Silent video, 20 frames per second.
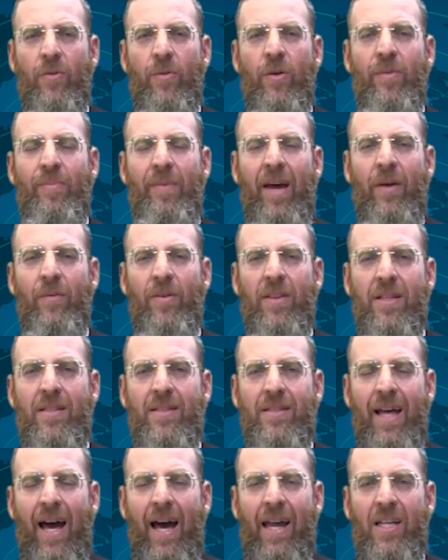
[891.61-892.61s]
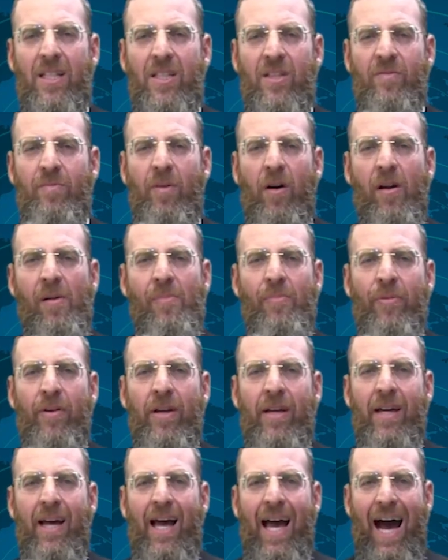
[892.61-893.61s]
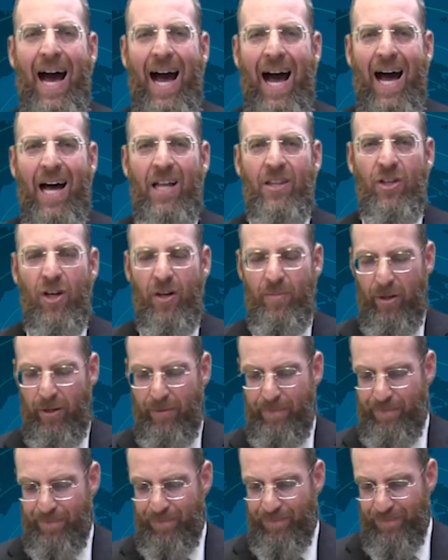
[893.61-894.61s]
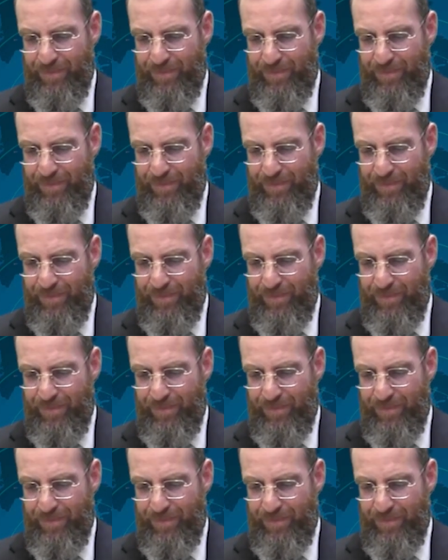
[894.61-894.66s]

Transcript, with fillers: will remain with the status of bari pri ha'adomo.